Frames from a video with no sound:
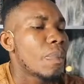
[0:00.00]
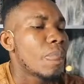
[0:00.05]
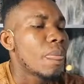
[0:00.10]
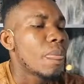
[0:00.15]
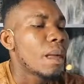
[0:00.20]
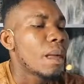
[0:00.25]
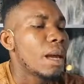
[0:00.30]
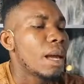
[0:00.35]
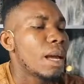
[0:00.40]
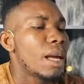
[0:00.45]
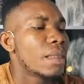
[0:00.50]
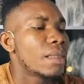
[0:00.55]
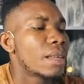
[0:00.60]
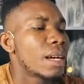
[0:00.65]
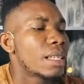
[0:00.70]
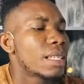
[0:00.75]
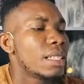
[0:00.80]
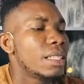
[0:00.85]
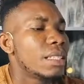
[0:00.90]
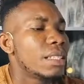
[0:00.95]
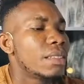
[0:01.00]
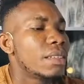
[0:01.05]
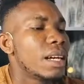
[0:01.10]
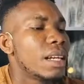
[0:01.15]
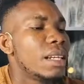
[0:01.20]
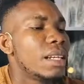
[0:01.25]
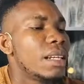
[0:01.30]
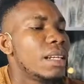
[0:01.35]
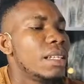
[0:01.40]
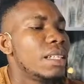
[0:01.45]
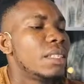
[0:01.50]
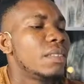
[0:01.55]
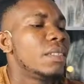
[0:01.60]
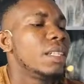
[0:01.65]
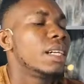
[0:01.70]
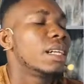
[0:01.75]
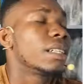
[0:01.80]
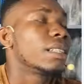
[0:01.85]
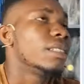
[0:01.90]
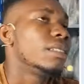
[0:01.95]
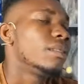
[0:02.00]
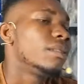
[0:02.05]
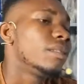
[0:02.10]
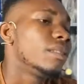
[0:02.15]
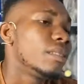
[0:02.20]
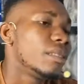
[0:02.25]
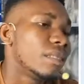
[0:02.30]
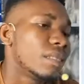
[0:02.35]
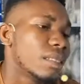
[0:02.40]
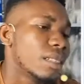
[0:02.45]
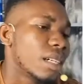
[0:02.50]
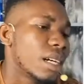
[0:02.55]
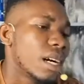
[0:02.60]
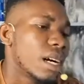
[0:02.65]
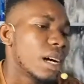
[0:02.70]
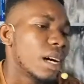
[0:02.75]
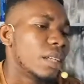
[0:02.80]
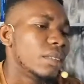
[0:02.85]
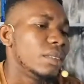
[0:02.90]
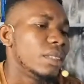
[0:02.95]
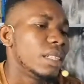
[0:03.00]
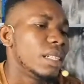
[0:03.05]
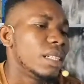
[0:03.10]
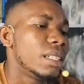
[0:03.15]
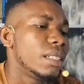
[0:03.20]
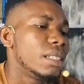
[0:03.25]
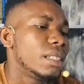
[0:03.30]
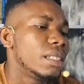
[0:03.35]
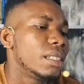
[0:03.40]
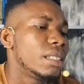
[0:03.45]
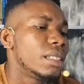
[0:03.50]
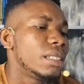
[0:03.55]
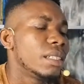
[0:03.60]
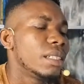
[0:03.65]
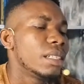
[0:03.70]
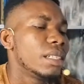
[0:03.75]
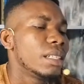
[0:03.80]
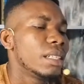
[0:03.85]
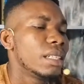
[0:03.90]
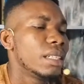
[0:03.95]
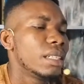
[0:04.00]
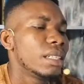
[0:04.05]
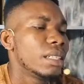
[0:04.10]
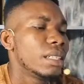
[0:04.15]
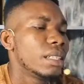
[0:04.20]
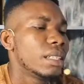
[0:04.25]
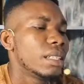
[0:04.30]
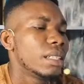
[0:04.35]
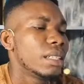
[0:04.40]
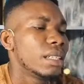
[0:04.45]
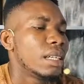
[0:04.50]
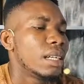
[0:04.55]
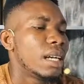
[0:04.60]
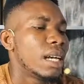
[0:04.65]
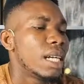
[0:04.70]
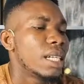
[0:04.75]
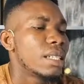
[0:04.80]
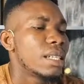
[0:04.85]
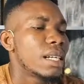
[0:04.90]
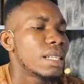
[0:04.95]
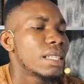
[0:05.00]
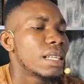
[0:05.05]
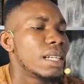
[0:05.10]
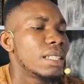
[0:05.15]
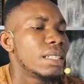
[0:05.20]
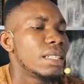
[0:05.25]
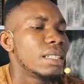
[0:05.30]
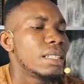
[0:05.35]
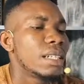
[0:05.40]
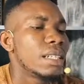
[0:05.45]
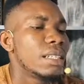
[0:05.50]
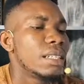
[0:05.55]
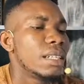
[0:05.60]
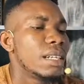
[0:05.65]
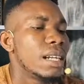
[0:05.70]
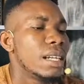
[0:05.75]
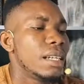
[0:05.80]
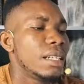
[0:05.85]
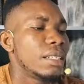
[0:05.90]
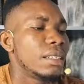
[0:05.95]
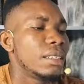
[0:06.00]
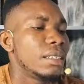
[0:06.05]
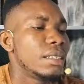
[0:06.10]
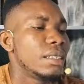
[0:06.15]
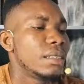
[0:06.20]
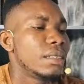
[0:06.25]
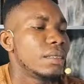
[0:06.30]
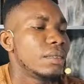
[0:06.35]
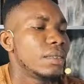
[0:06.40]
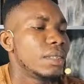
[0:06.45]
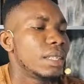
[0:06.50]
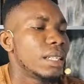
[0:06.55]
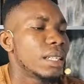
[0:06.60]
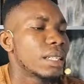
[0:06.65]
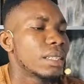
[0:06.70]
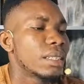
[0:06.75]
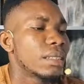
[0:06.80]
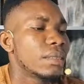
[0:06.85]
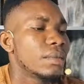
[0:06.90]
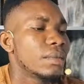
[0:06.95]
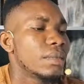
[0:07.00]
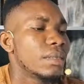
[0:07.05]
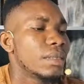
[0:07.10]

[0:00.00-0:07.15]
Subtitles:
Ethers are generally least reactive. Are you getting it? Ethers are generally less reactive.